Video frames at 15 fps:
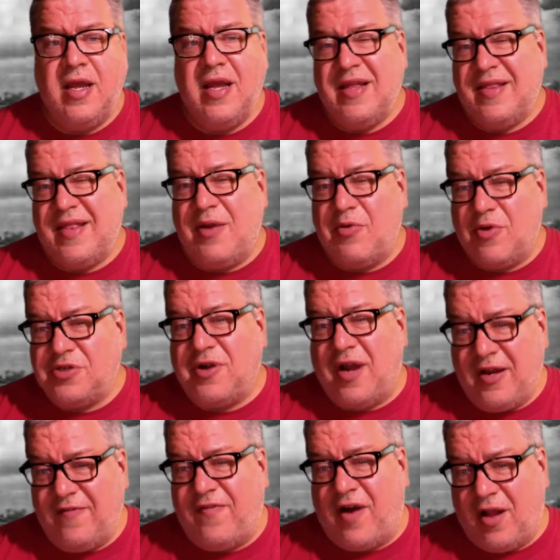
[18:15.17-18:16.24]
they were trying
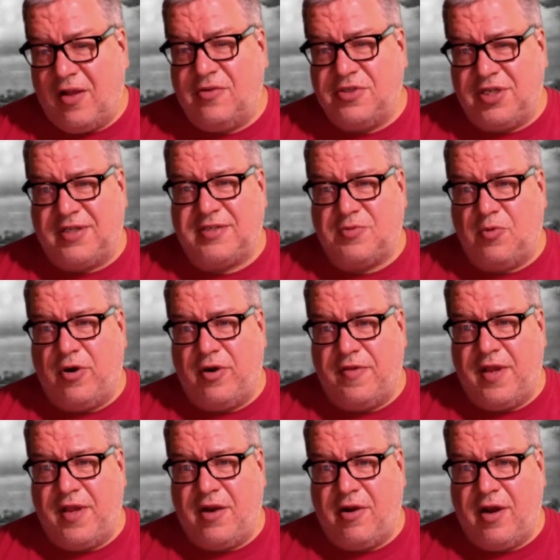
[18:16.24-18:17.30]
to follow just war
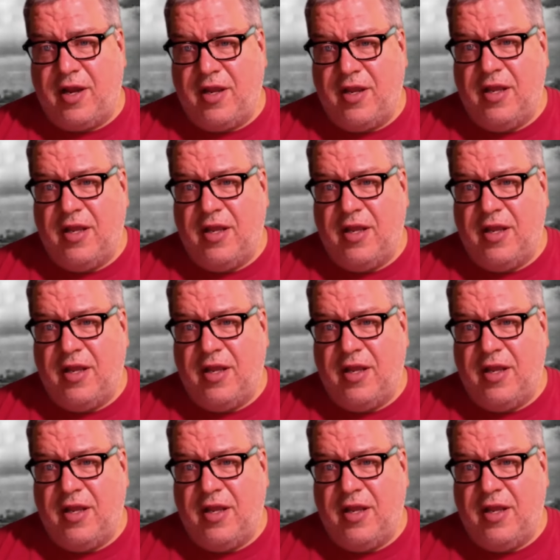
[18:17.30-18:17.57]
theory.